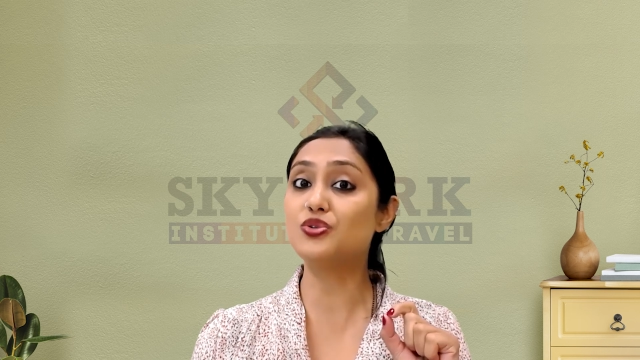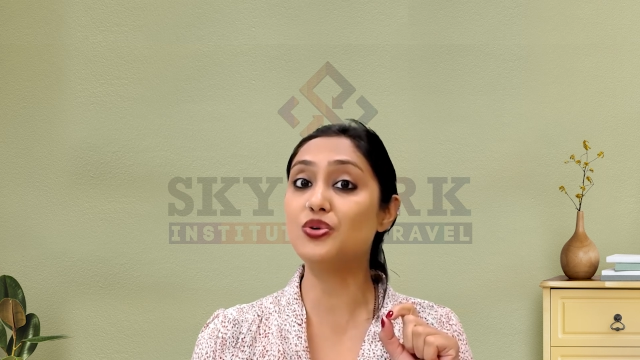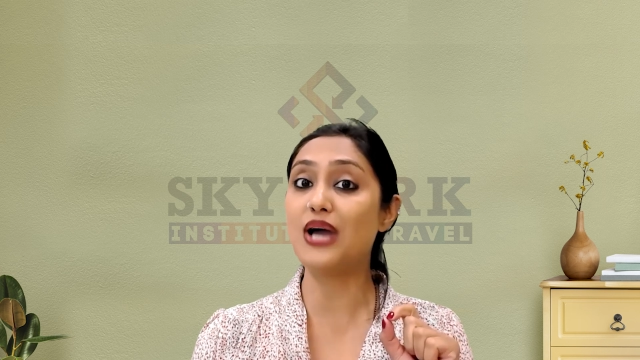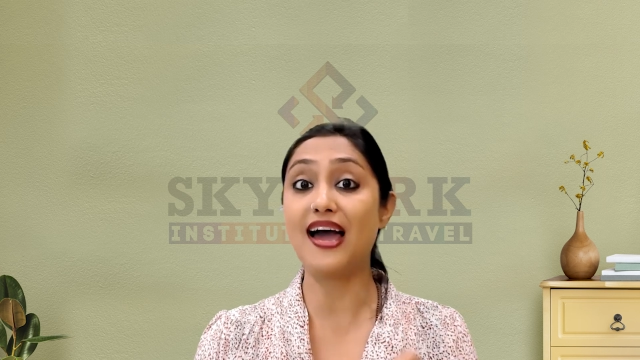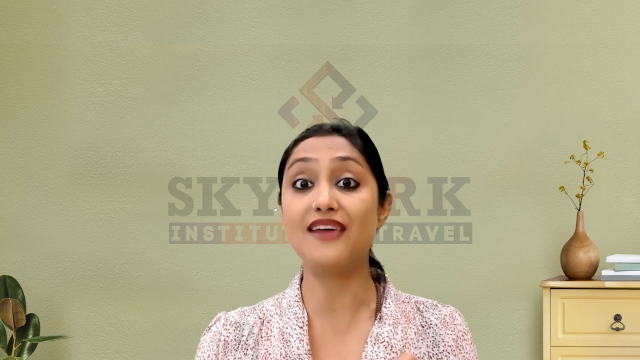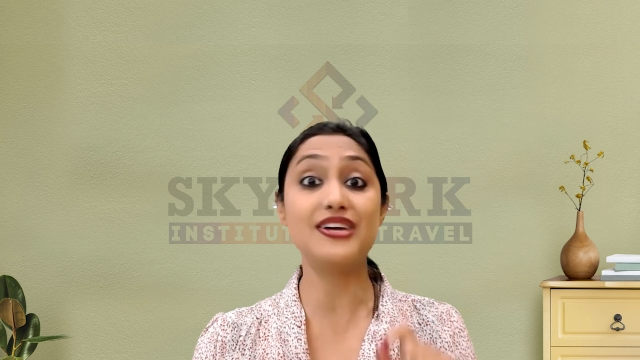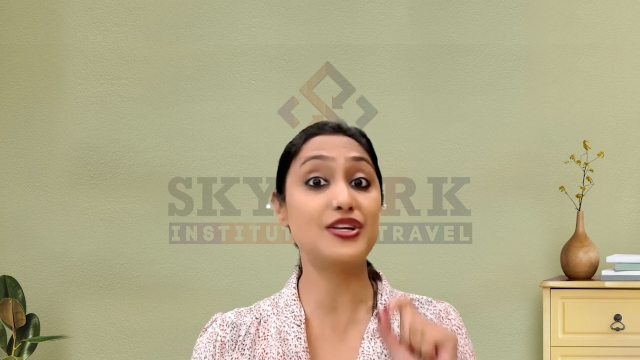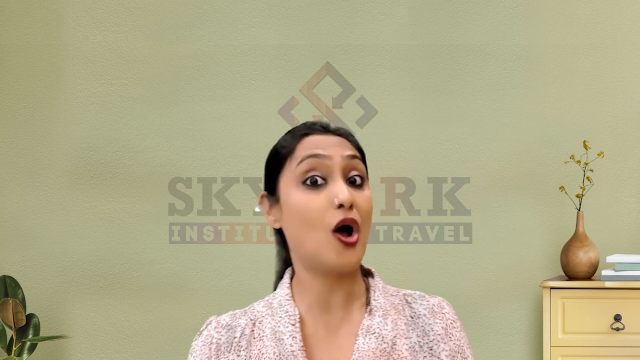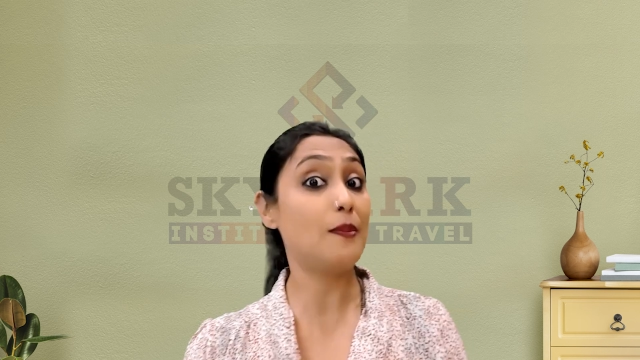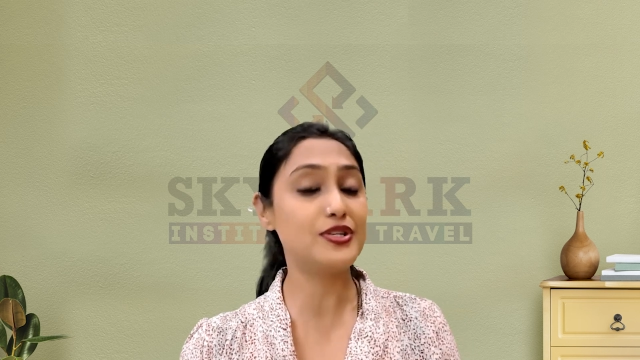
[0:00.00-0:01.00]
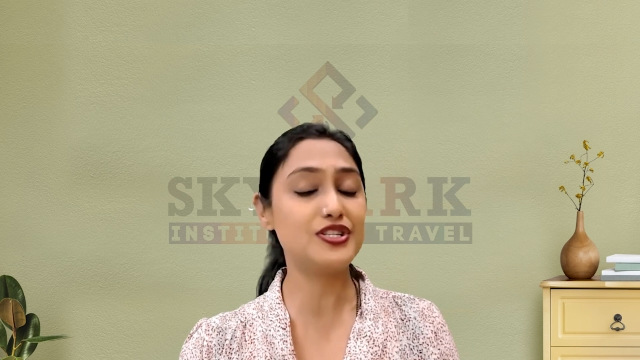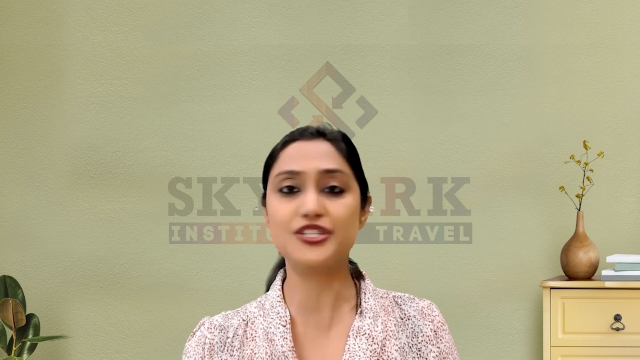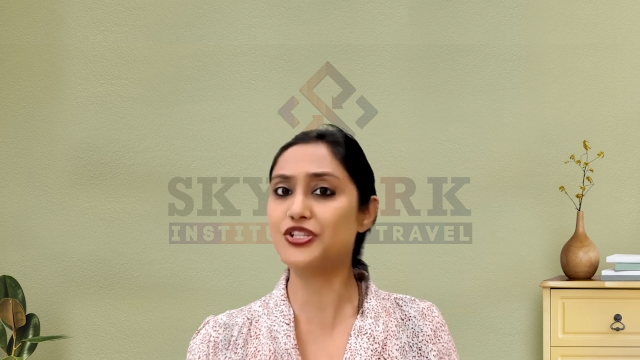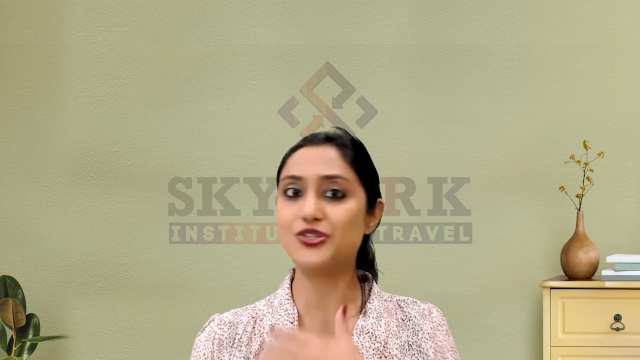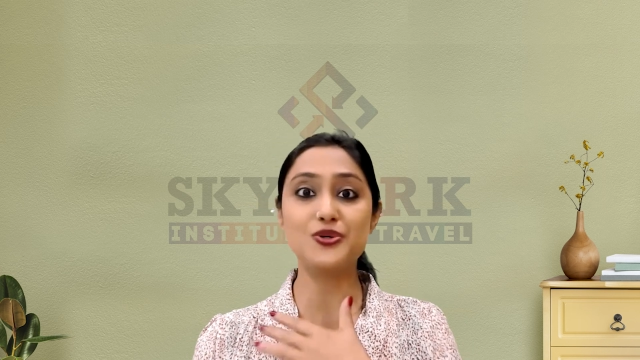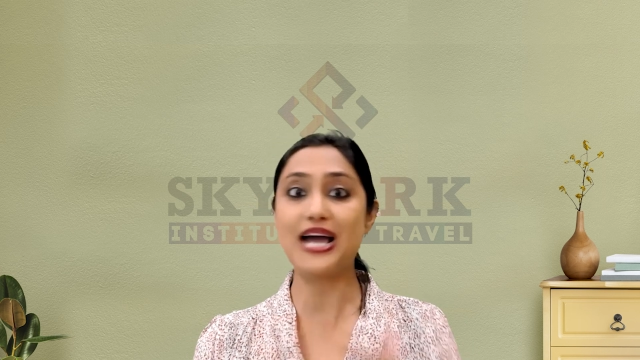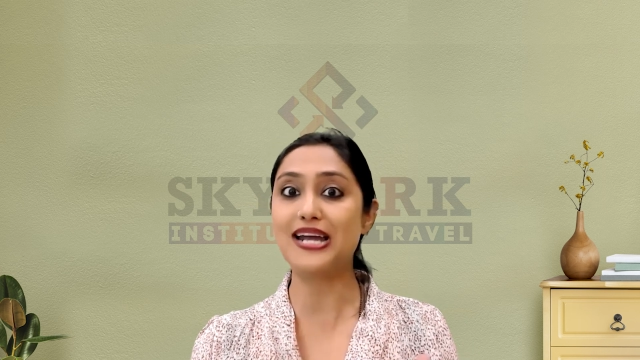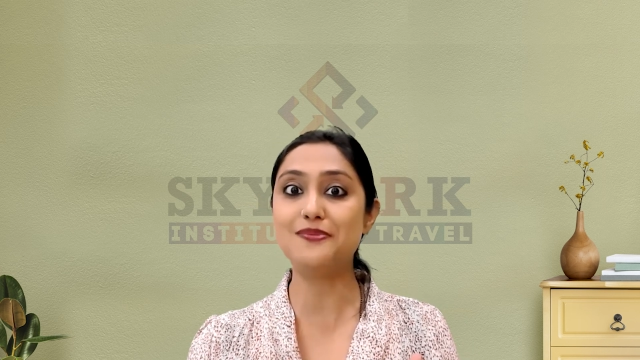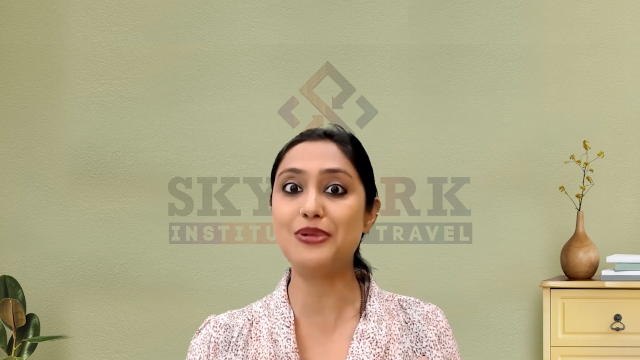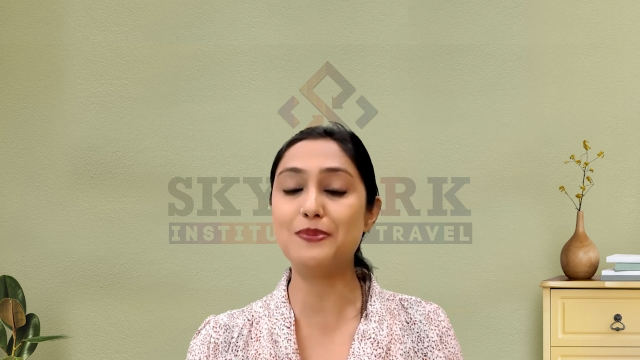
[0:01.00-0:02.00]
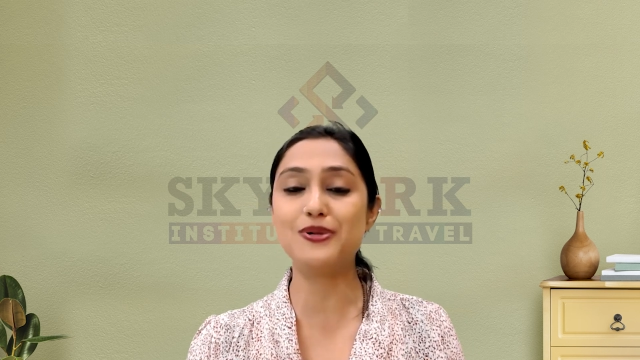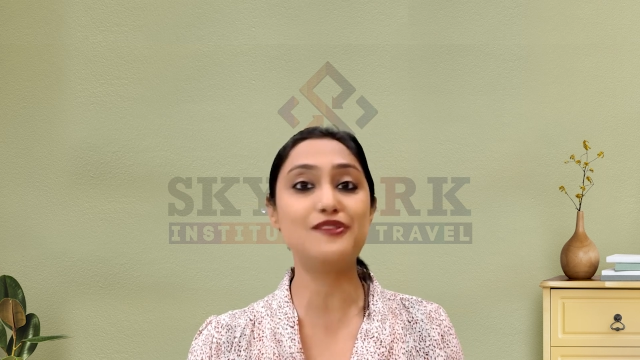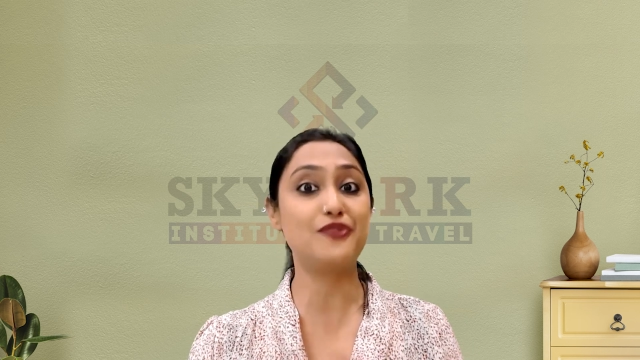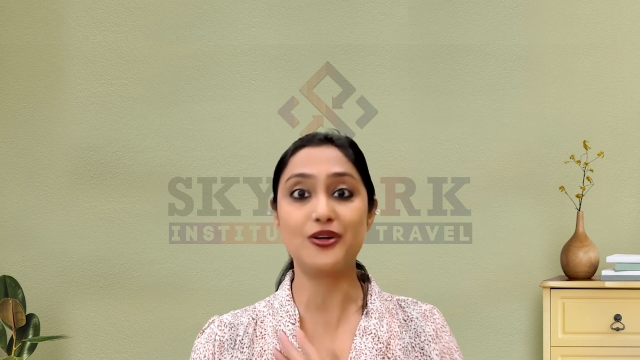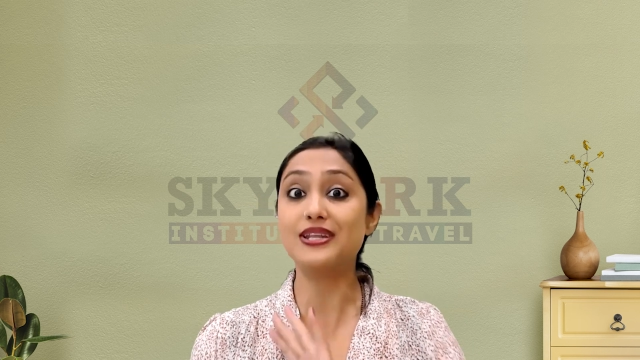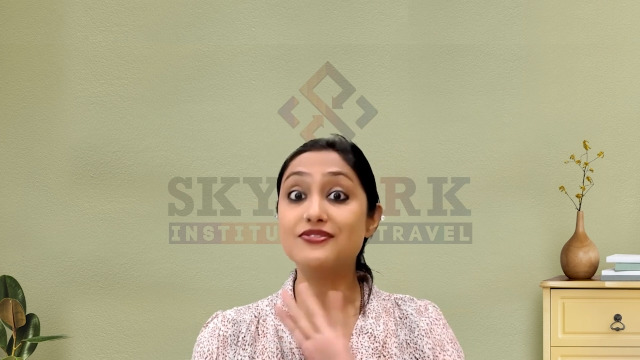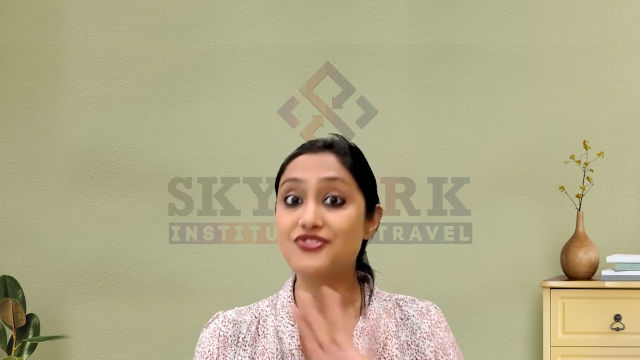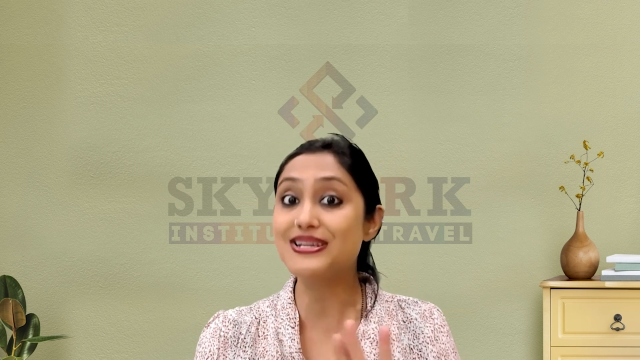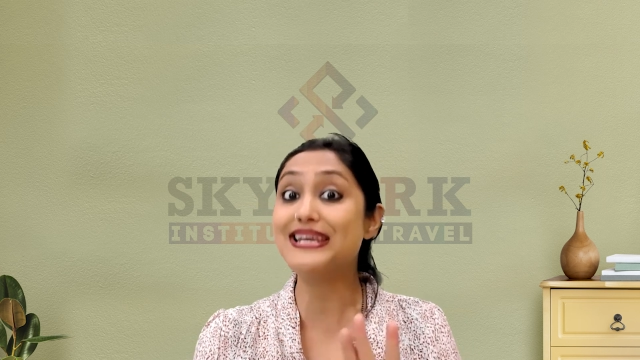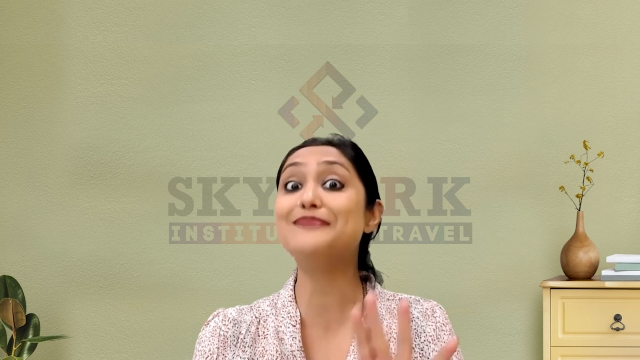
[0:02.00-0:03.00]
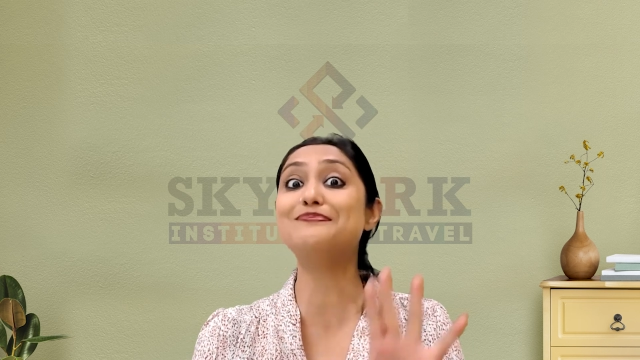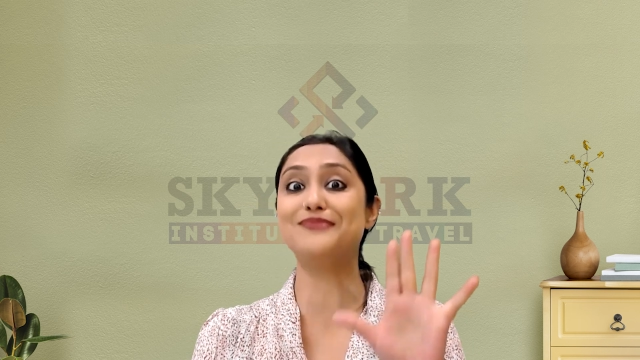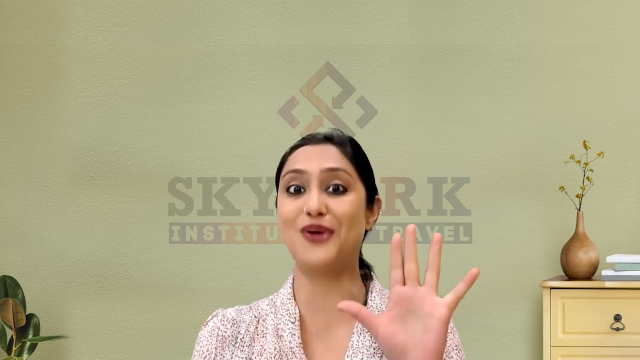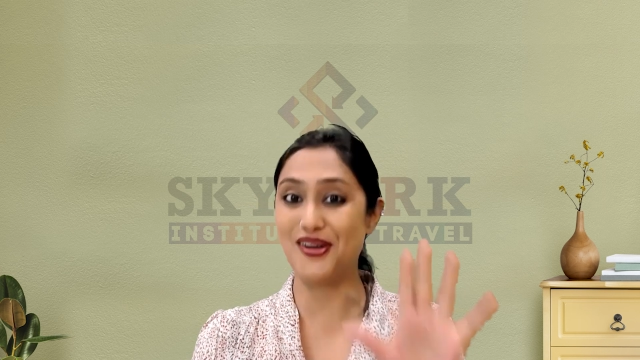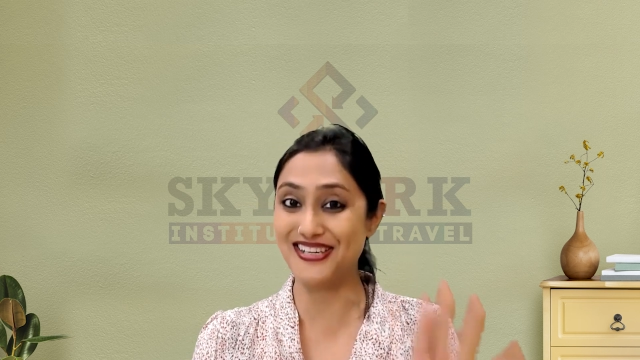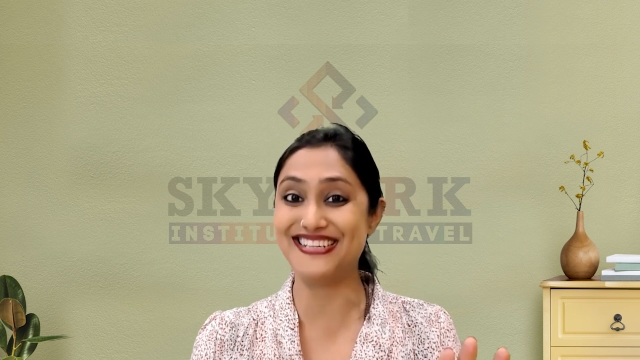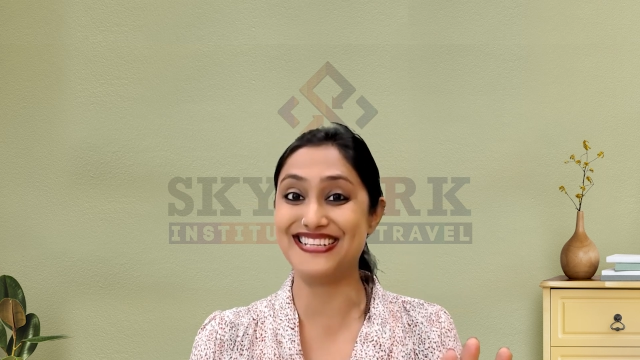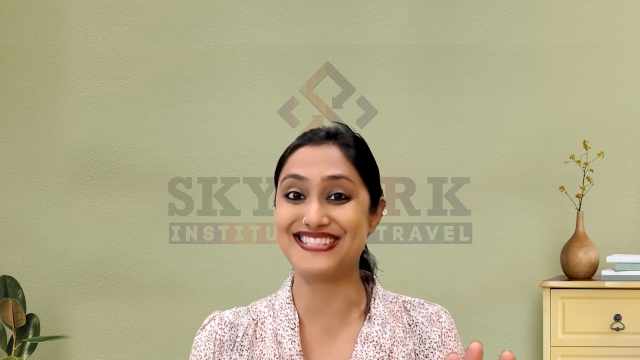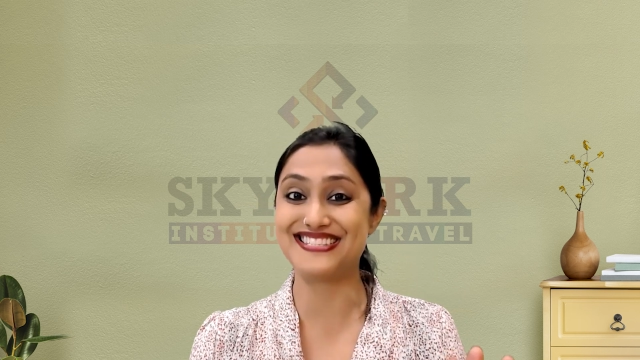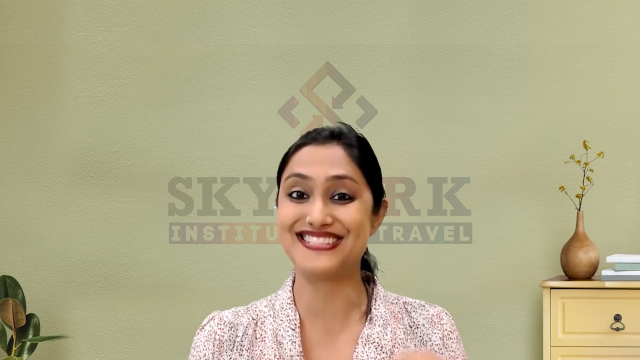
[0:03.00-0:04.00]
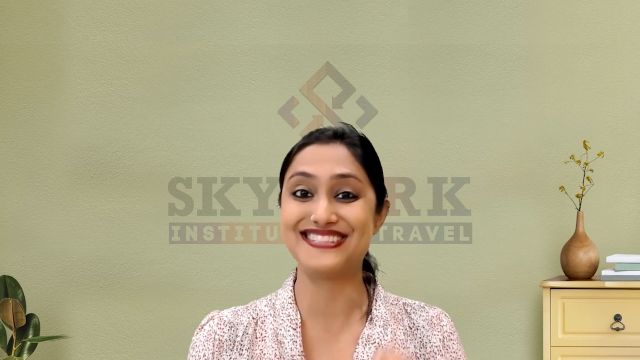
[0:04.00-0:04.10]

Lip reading: to have an opportunity to guide people for their dream holidays.